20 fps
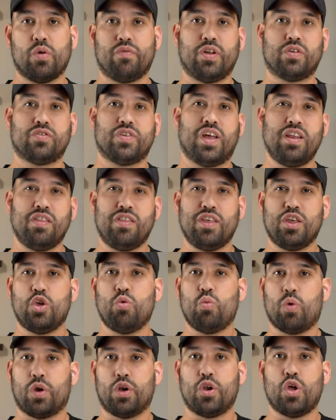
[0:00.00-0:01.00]
If there's anything you
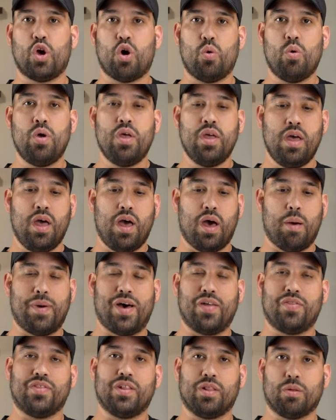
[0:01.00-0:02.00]
wanna know
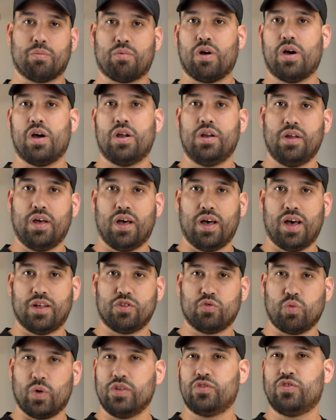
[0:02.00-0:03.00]
about the LeBron uh,
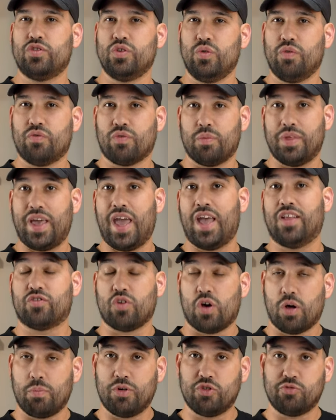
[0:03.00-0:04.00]
22 from the
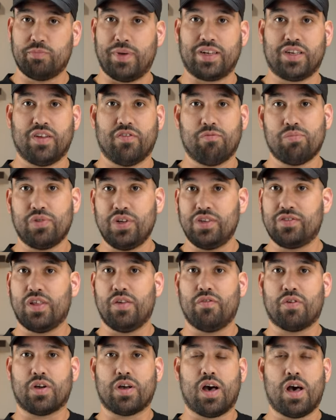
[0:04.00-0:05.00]
hands-on perspective, please
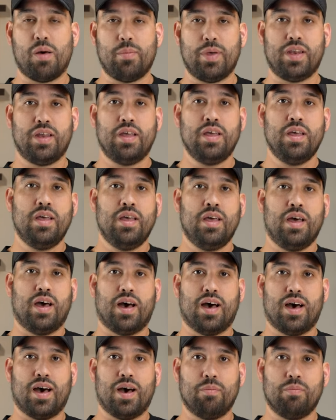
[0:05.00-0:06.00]
leave a comment.
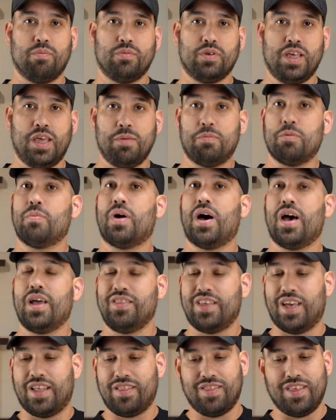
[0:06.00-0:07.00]
Um, keep in
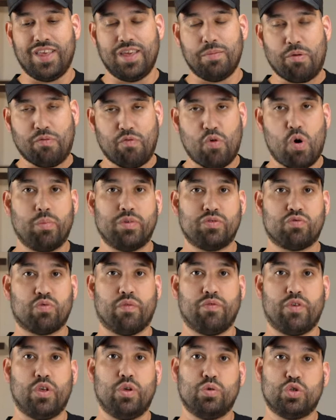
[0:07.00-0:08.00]
mind that the performance
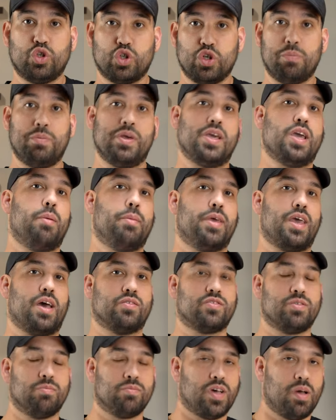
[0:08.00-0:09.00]
review should be coming
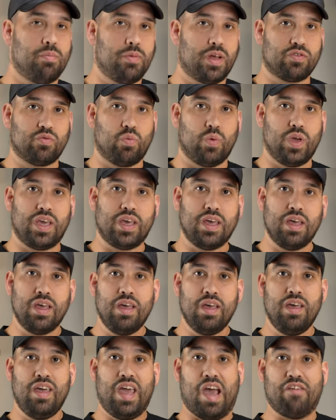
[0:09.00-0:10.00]
out sometime next week
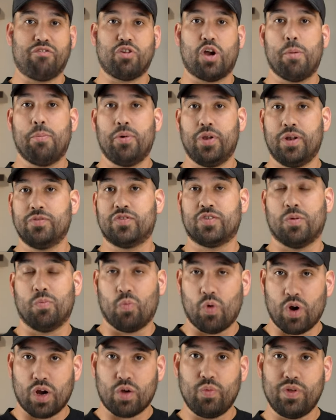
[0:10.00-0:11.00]
after I put in some
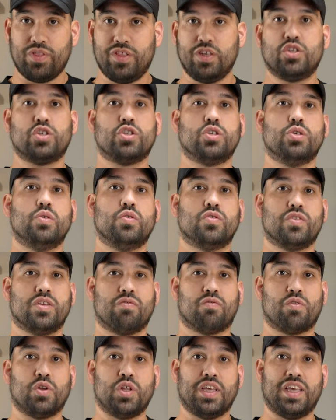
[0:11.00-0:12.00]
work with these shoes
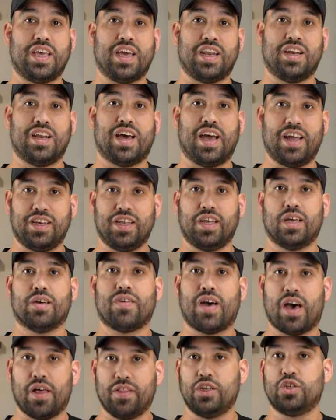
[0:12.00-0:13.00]
and really get an idea of
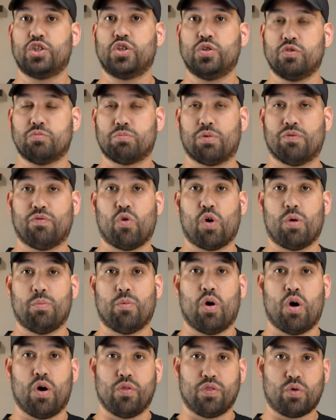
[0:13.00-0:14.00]
how these shoes perform
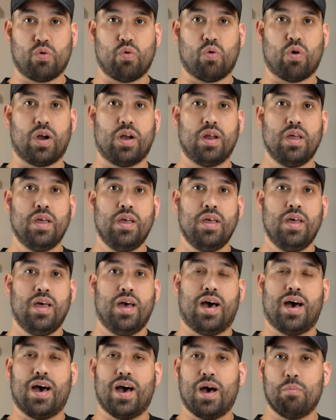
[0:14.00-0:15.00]
on the court.
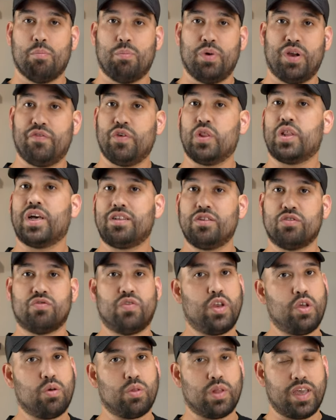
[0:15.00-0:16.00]
Um, but if you liked this
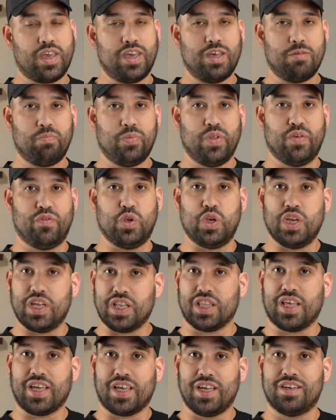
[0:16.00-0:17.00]
video, like it. If you
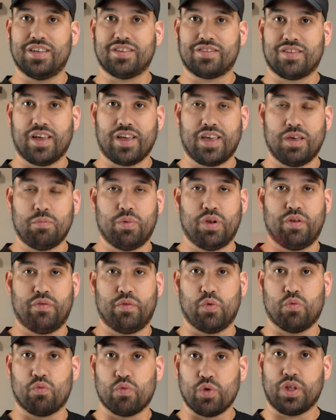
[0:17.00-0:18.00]
didn't like it, dislike it. But if
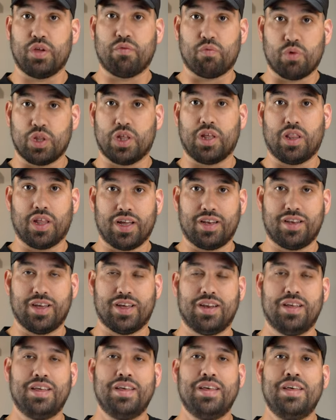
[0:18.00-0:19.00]
you really, really liked
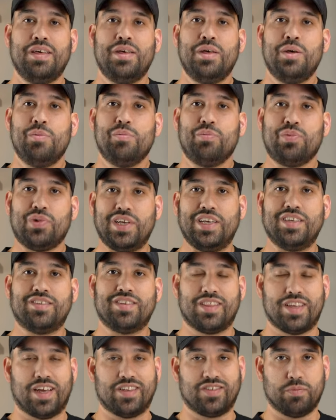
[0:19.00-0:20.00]
it, please
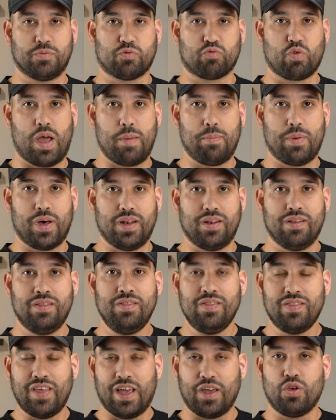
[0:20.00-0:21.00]
hit that subscribe button.
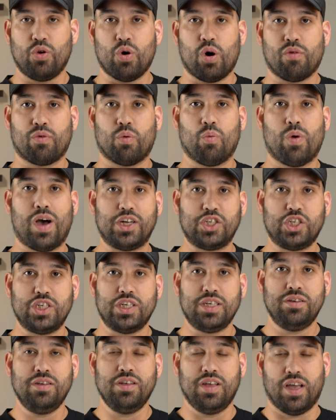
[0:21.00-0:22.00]
Thank you all for
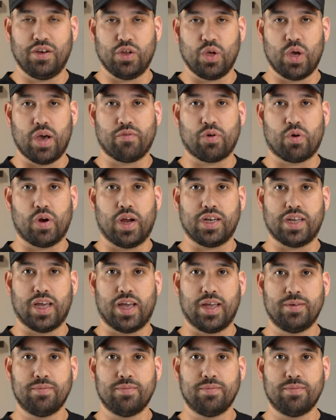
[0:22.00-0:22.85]
watching and you have a great day.